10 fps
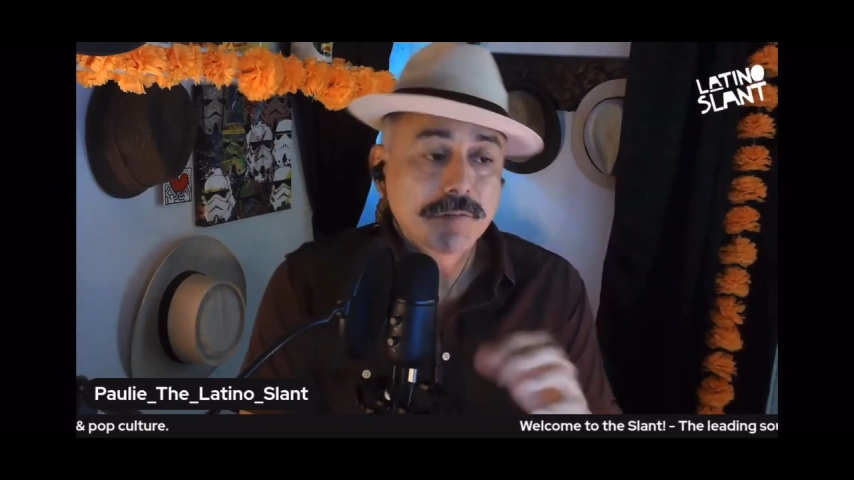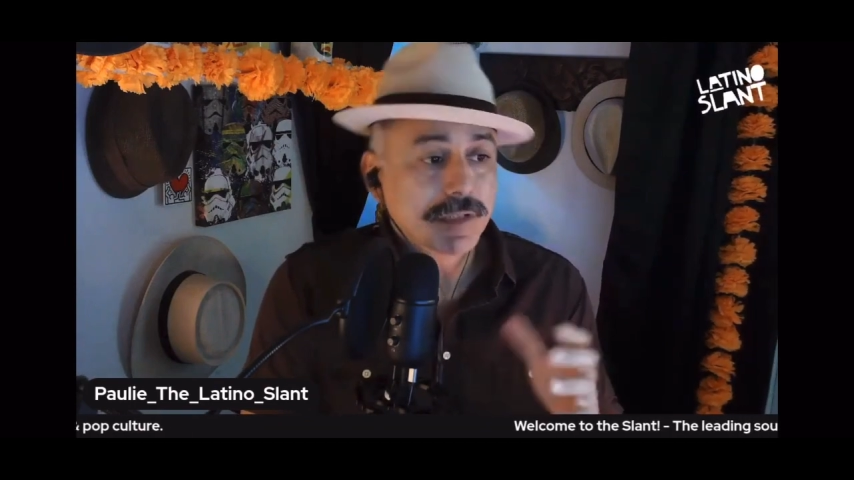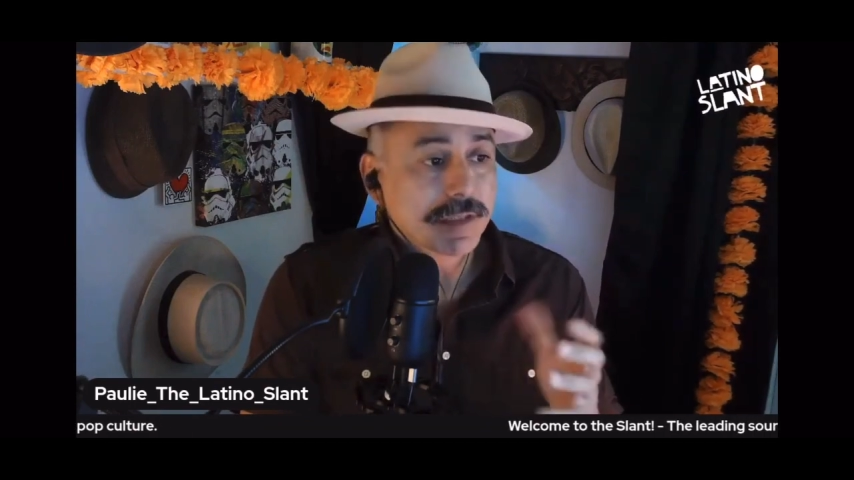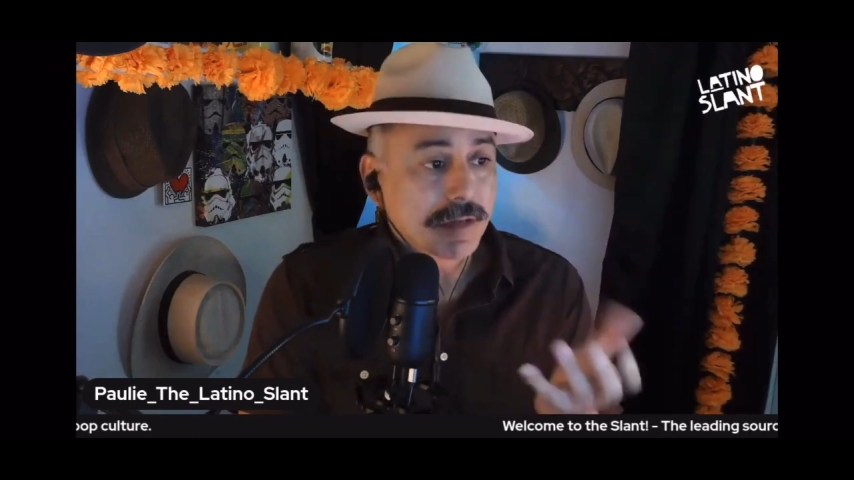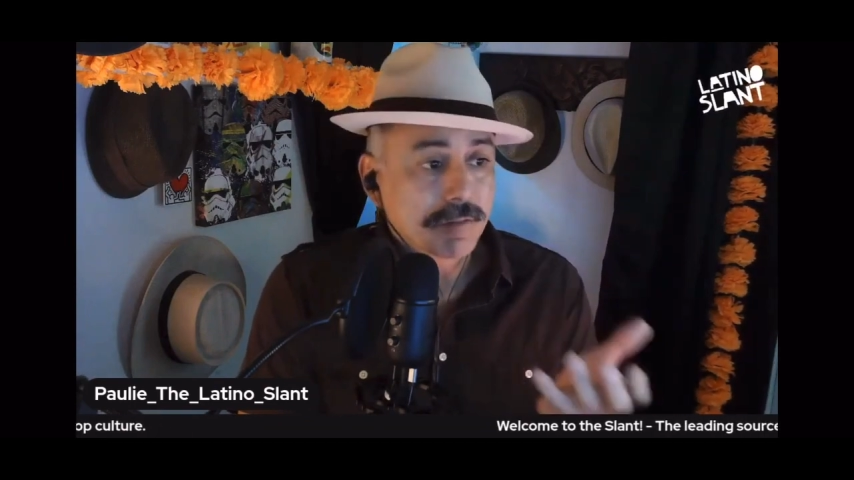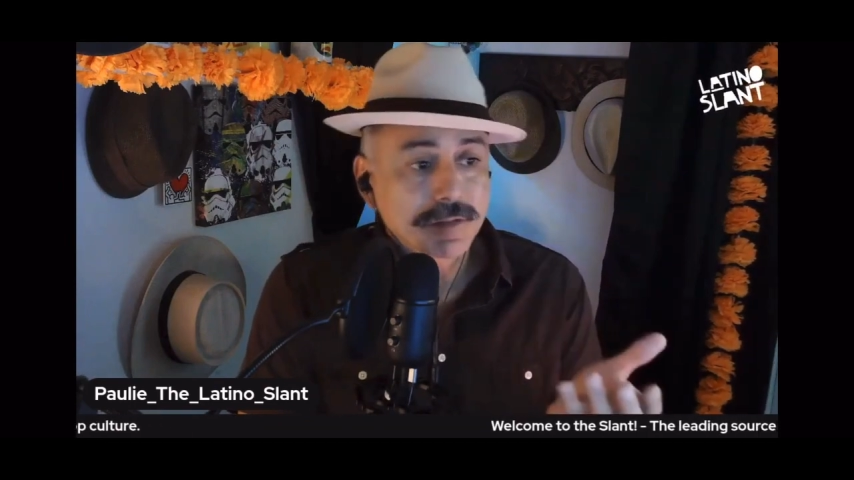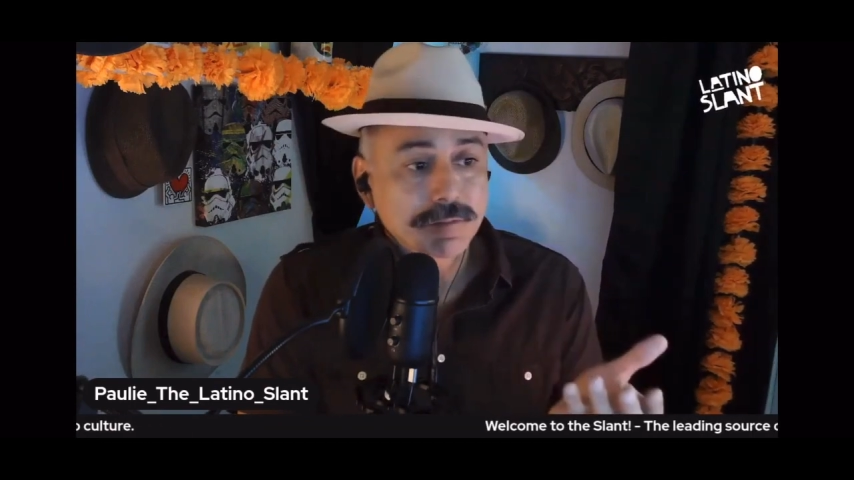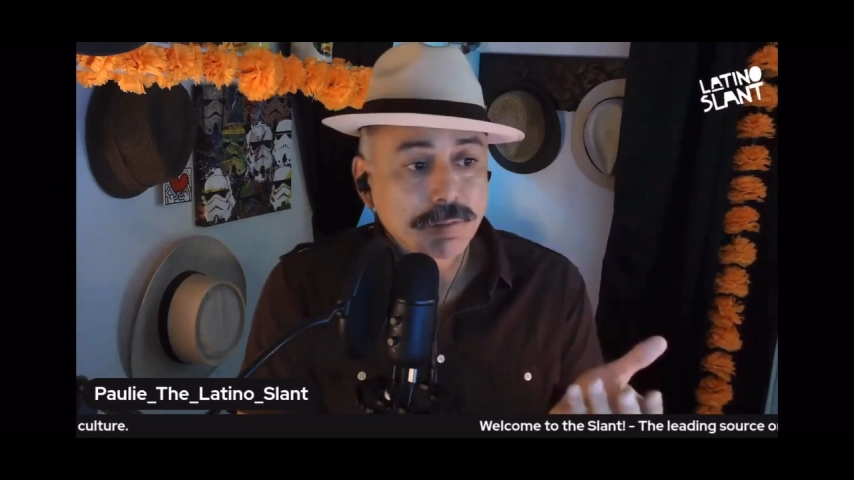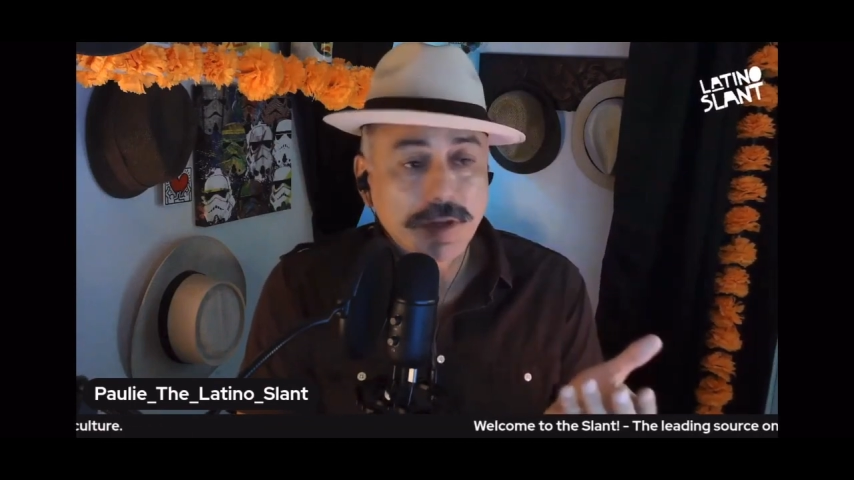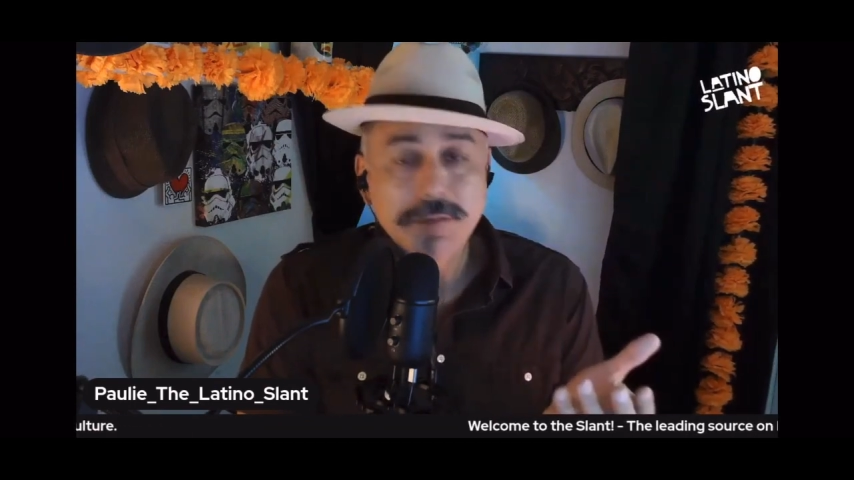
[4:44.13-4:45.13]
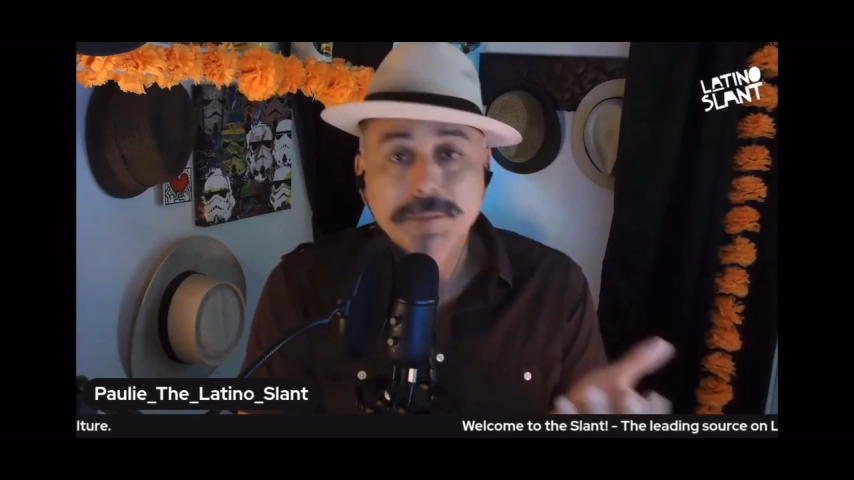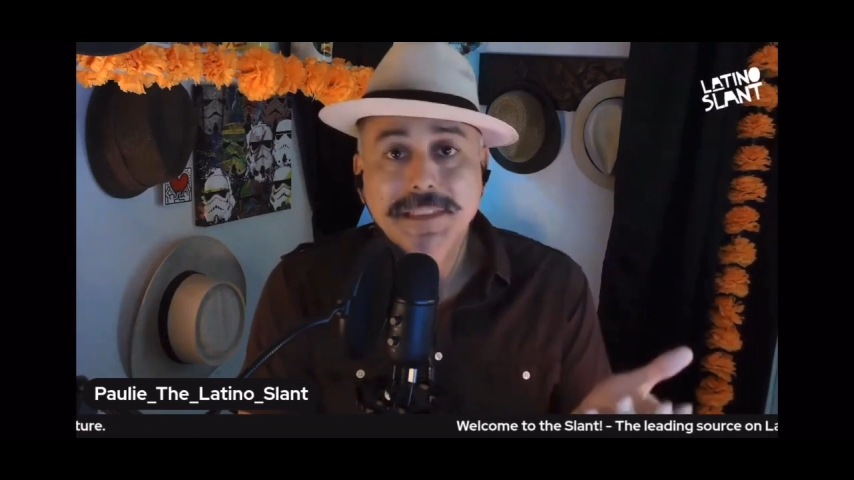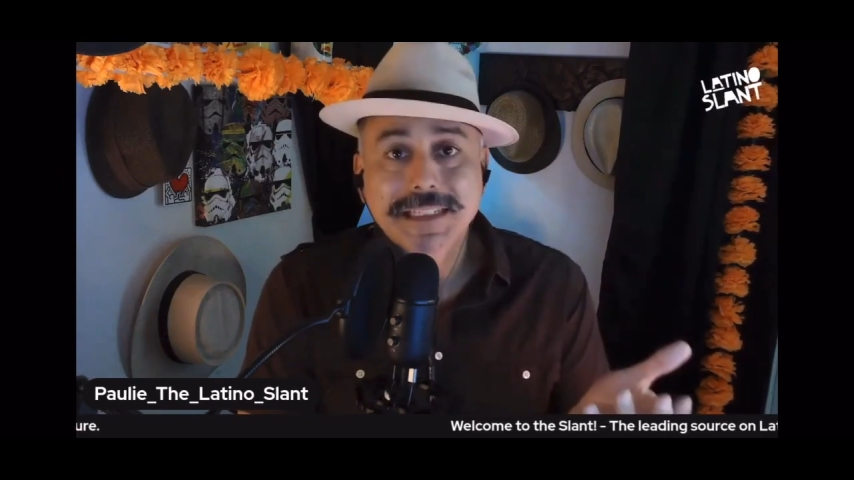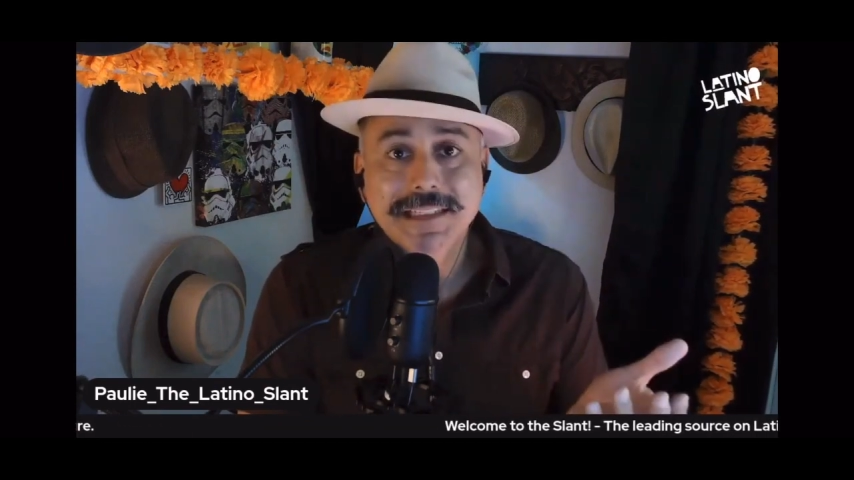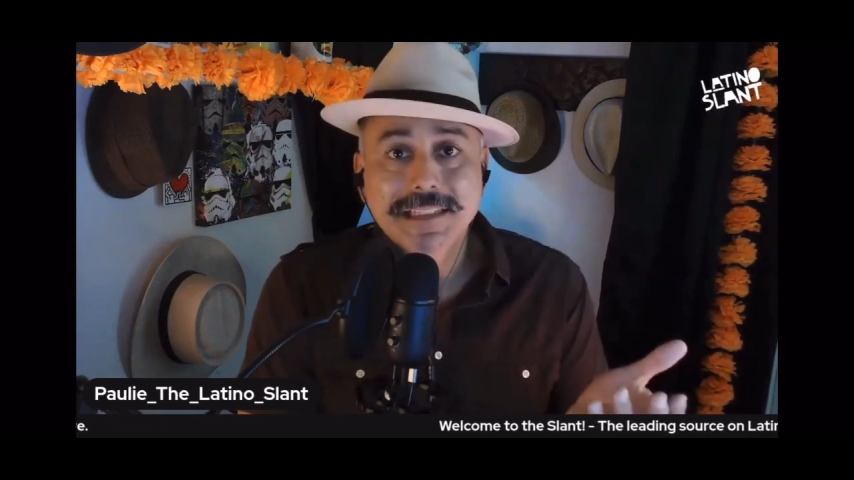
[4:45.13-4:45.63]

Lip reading: which I thought was probably